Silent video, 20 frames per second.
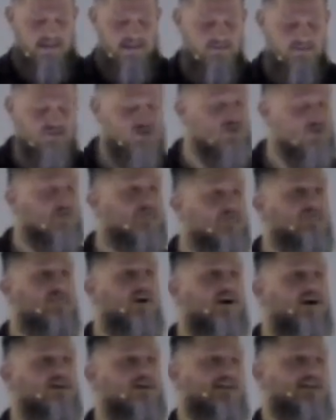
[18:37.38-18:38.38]
gives you a
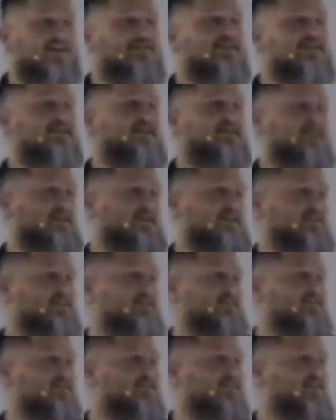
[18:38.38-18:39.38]
false identity.
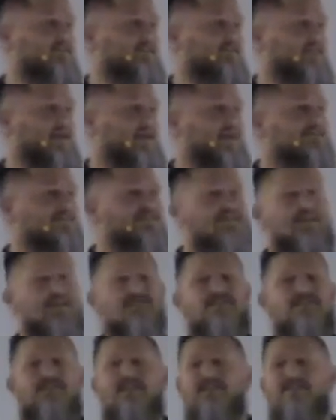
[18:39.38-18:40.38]
It
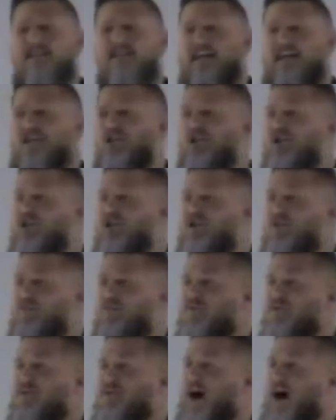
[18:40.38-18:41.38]
says things like you're
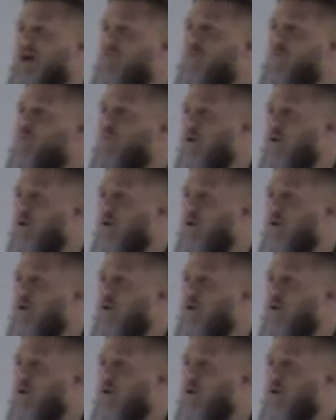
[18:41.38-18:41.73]
not